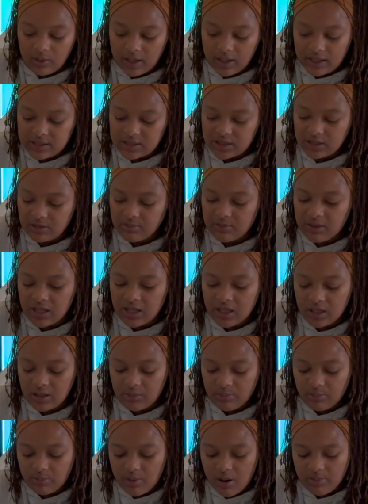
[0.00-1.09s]
It took me
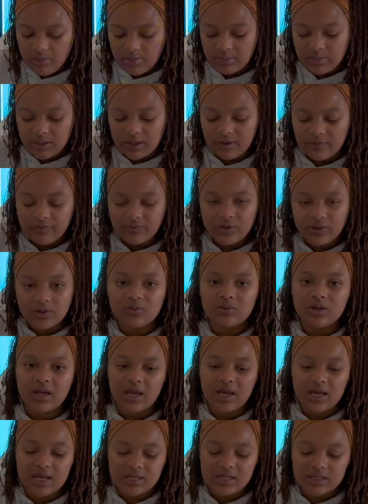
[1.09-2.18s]
probably a few
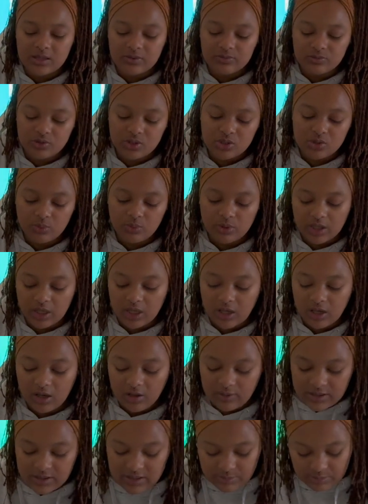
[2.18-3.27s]
days of just working
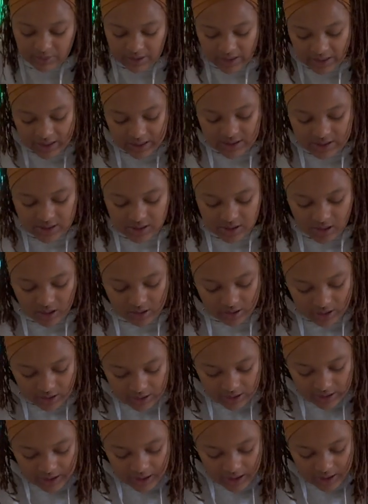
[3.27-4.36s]
on this blanket
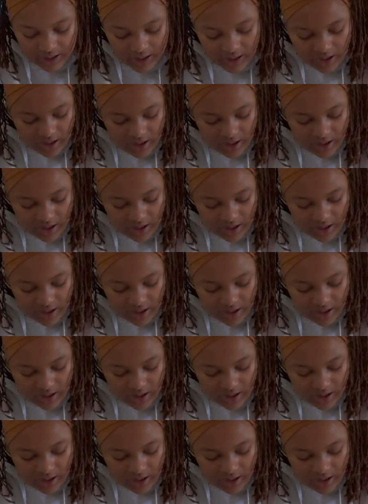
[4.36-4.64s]
solidly.